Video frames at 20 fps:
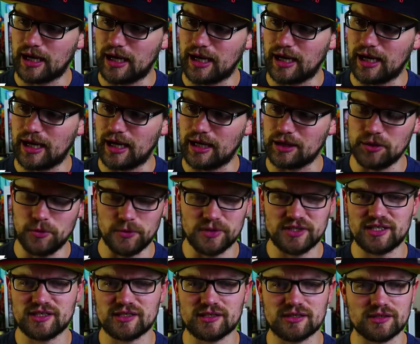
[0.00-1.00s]
who
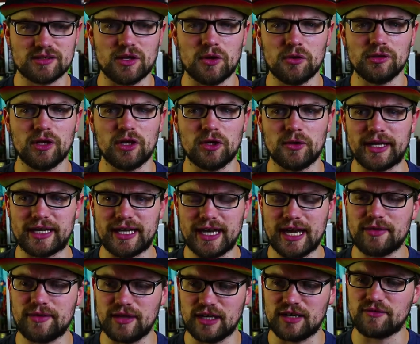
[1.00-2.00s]
was in Solo, I
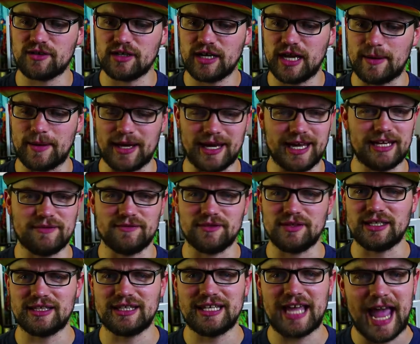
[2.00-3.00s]
can't think of her name. I can't even
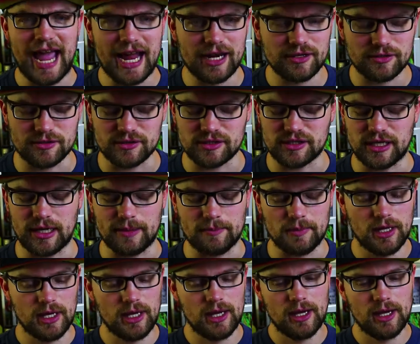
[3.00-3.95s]
think the actor's name.